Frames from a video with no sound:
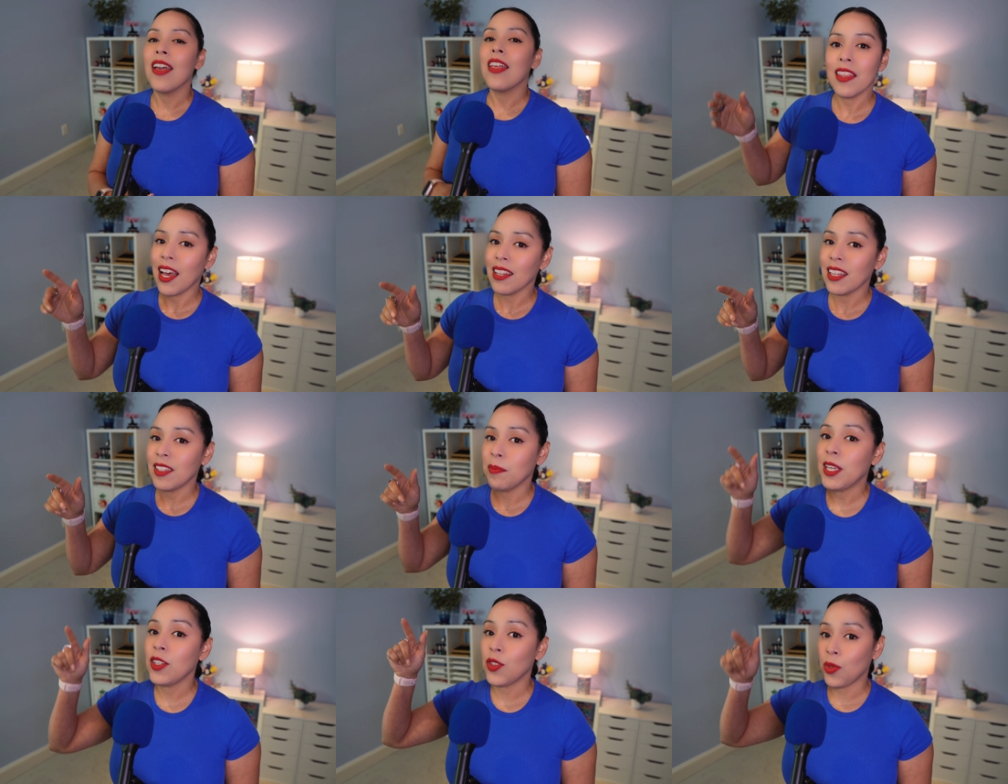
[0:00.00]
That lets
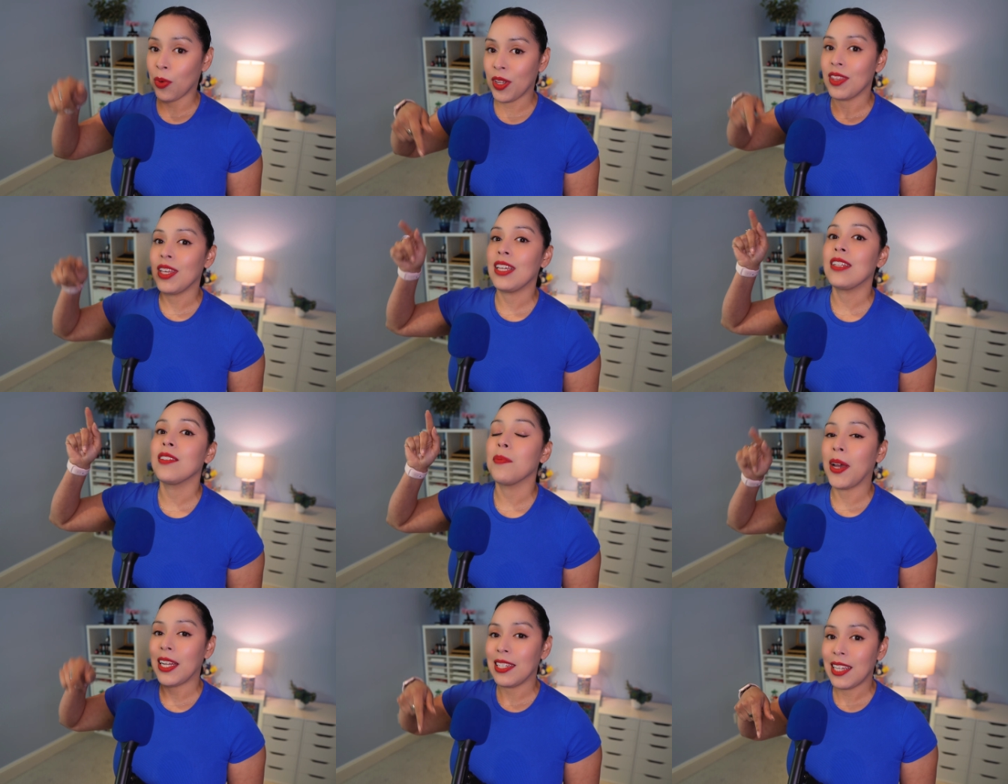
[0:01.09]
me sort things
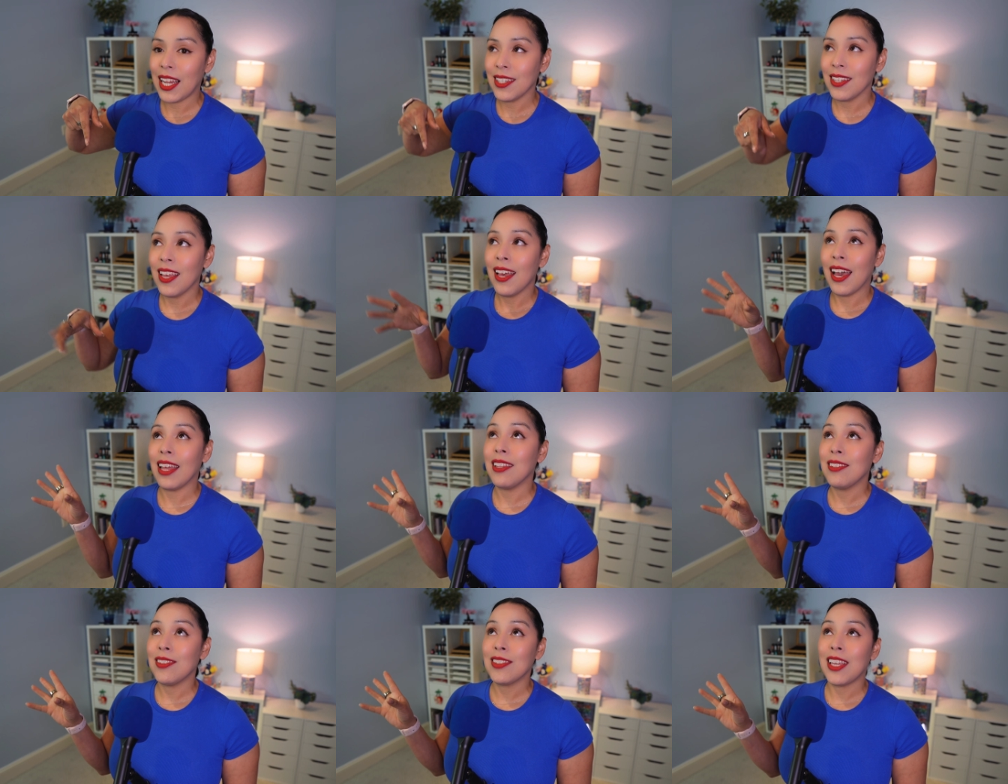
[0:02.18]
by date, and
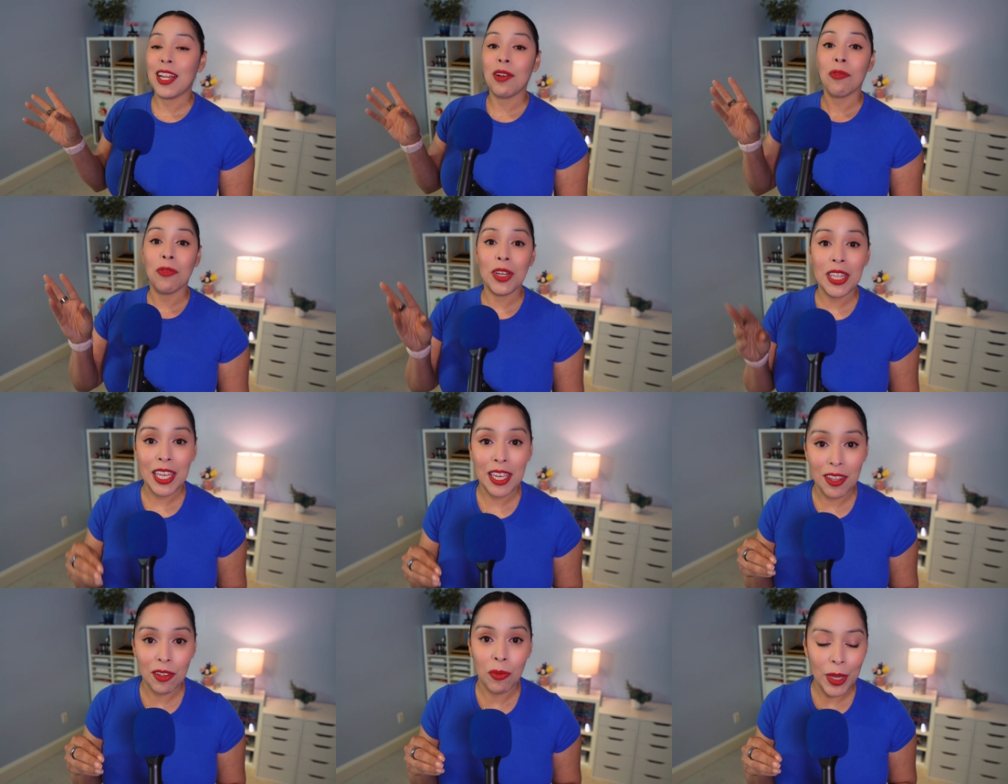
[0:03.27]
this is getting really
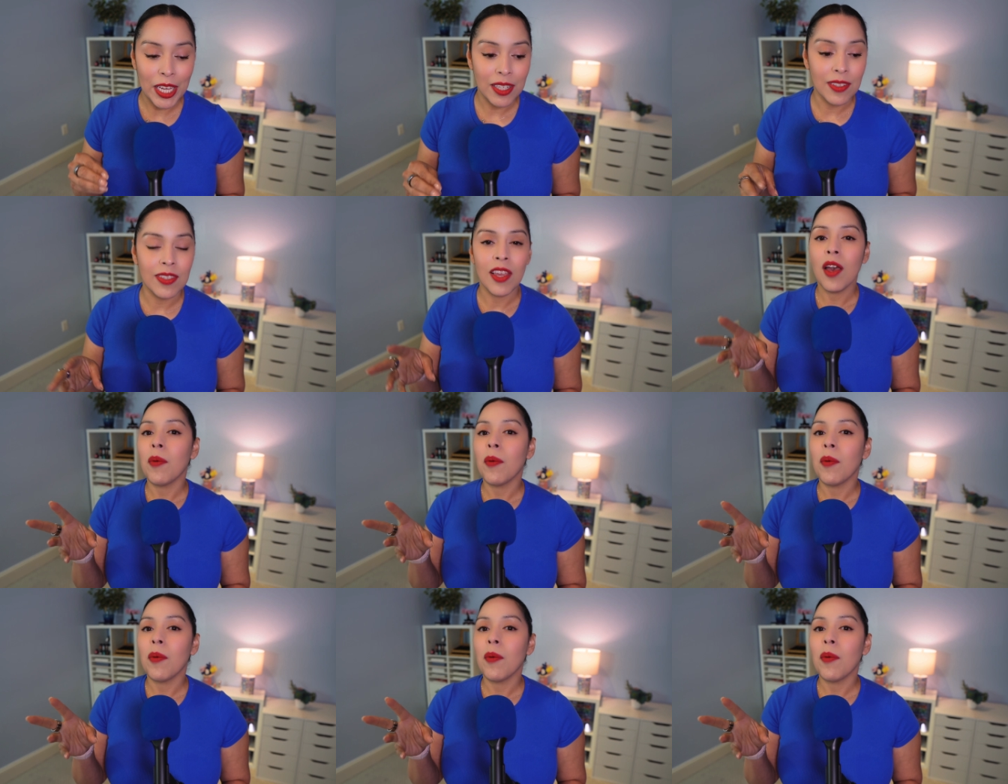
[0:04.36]
in the weeds,